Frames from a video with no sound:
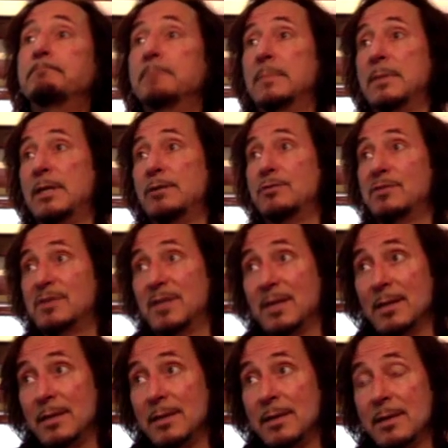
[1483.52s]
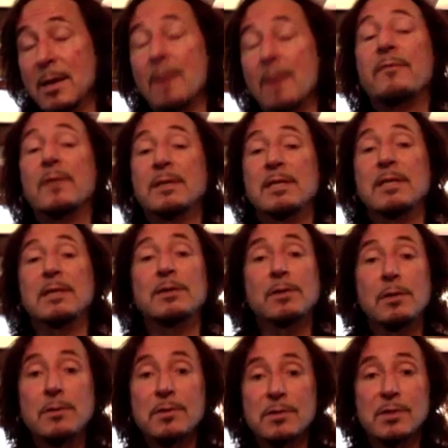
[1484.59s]
interestingly enough, a Tina
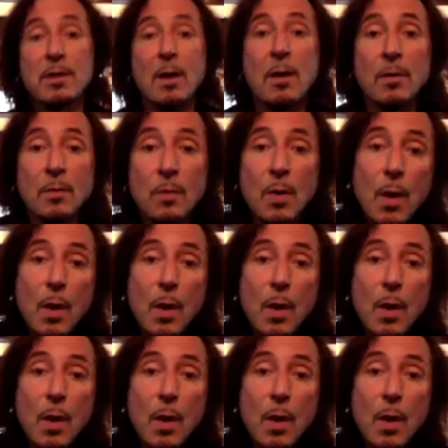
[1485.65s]
Turner song,